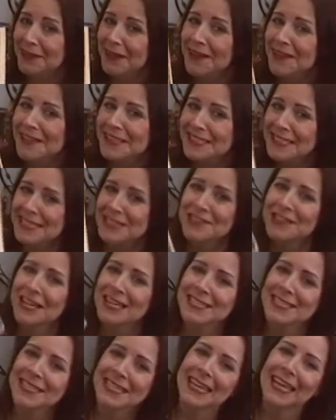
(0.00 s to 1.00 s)
It's
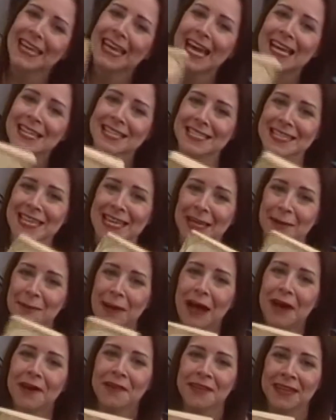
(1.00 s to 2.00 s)
interesting again to think
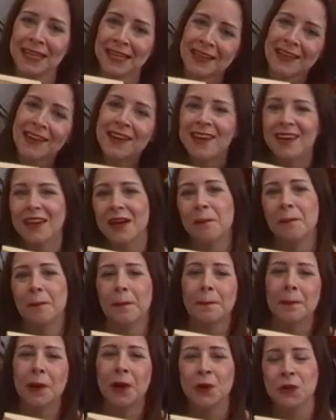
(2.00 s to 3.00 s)
about the
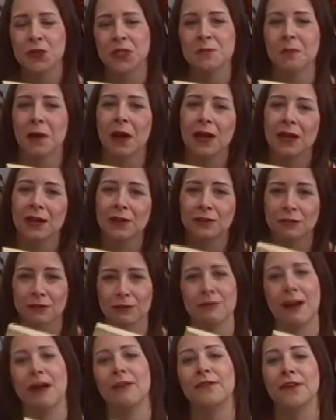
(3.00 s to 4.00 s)

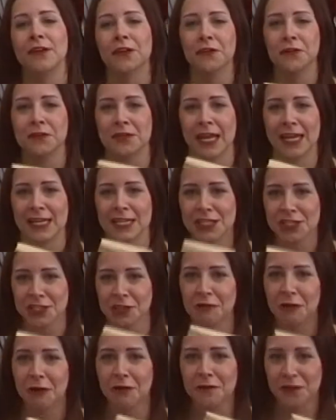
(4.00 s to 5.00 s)
autobiographical
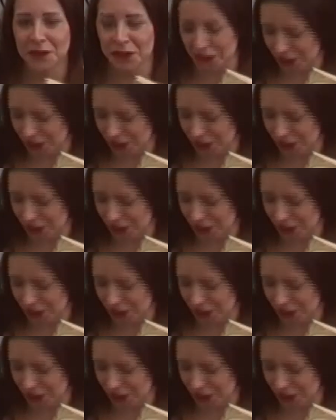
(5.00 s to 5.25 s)
nature of